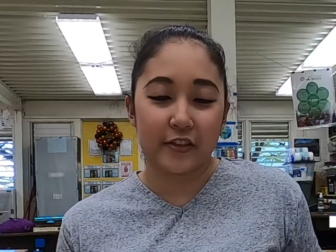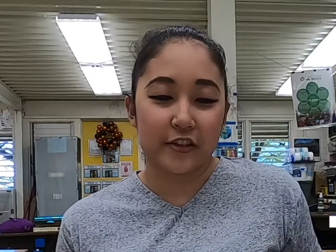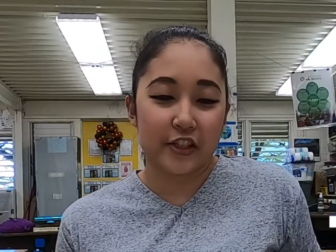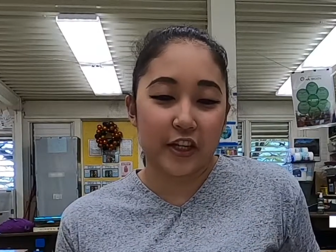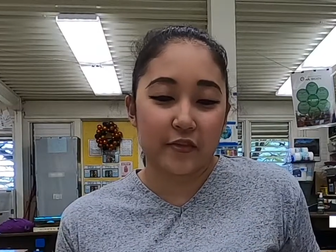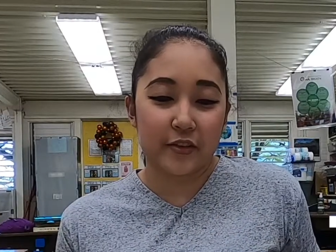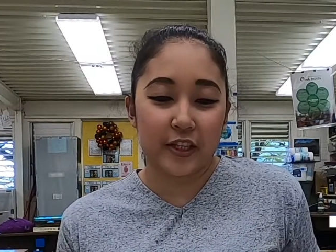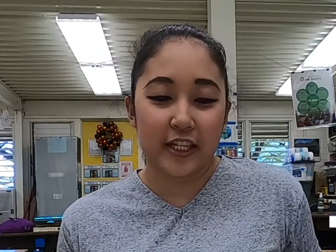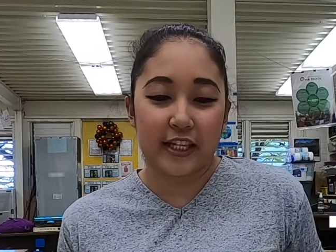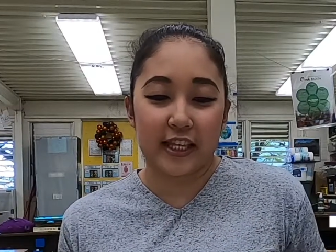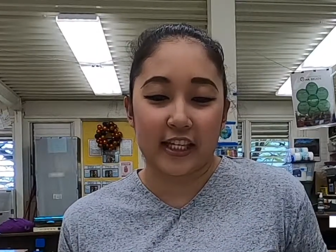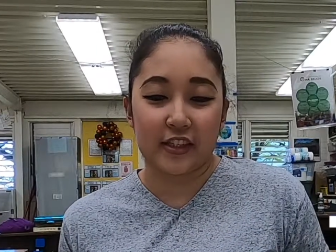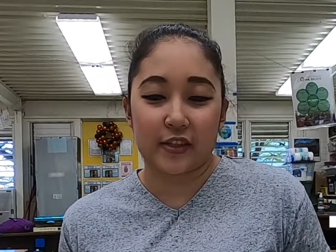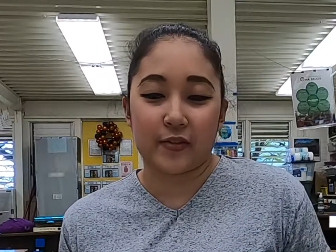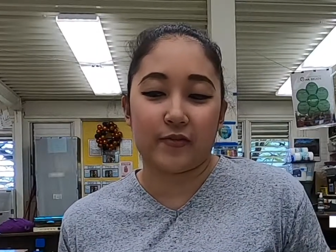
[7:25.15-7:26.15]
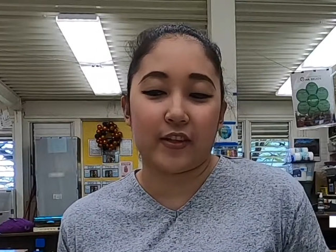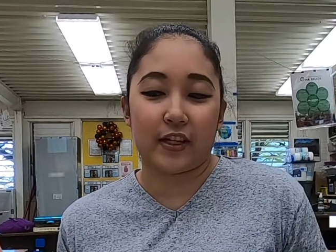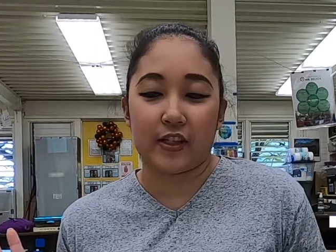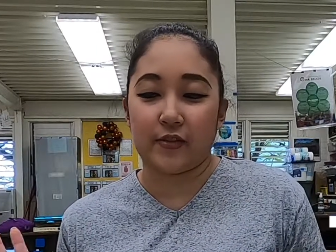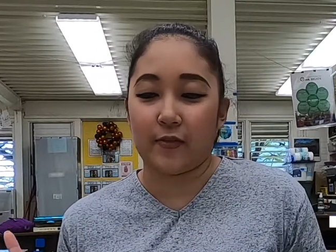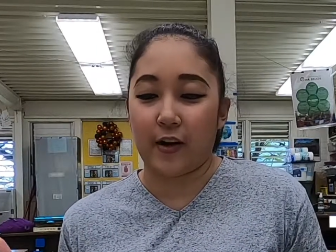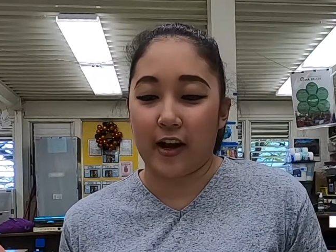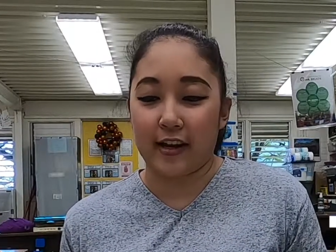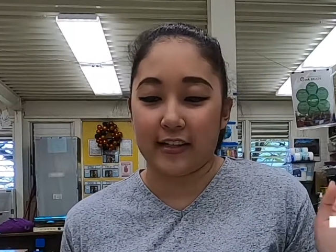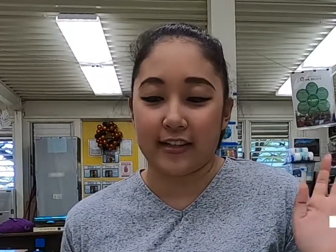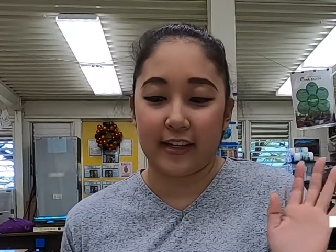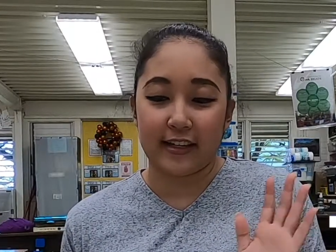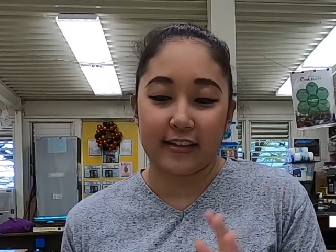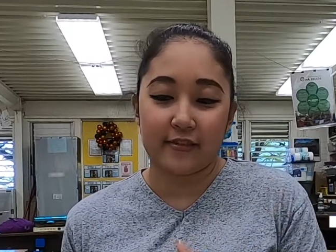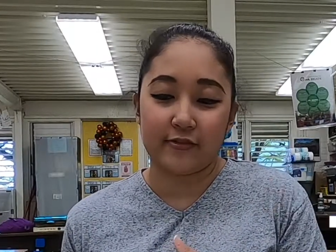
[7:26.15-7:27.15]
generally that's fine.
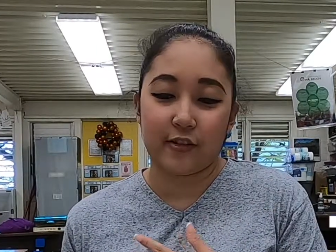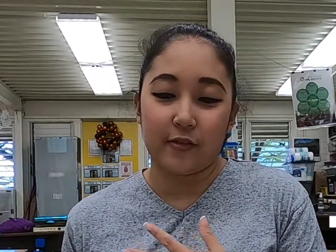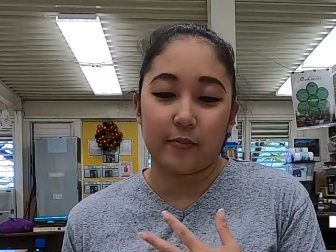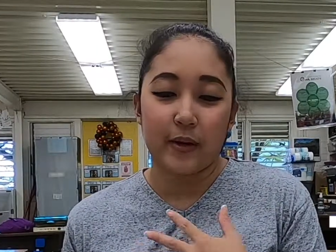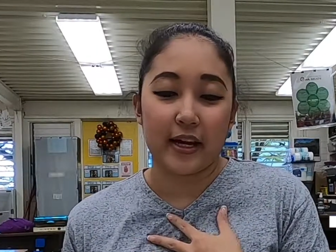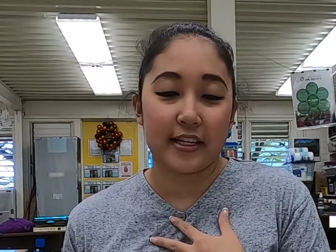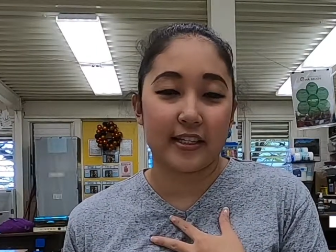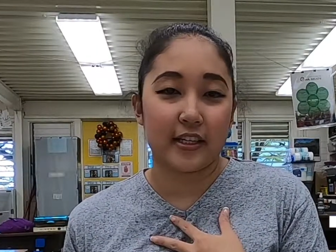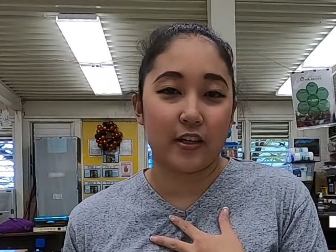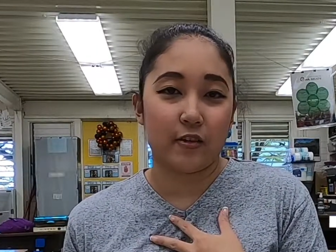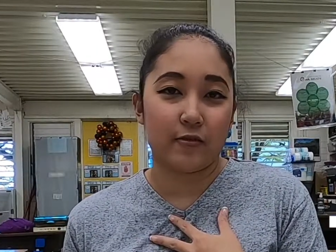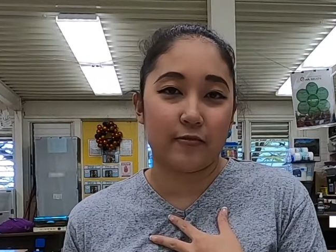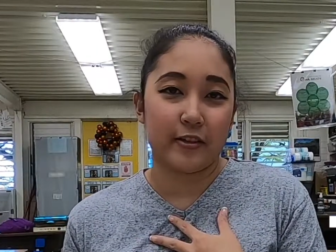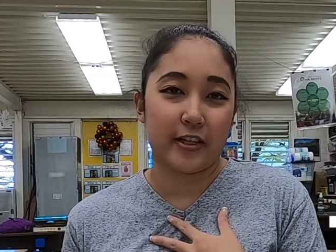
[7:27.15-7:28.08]
Like for myself,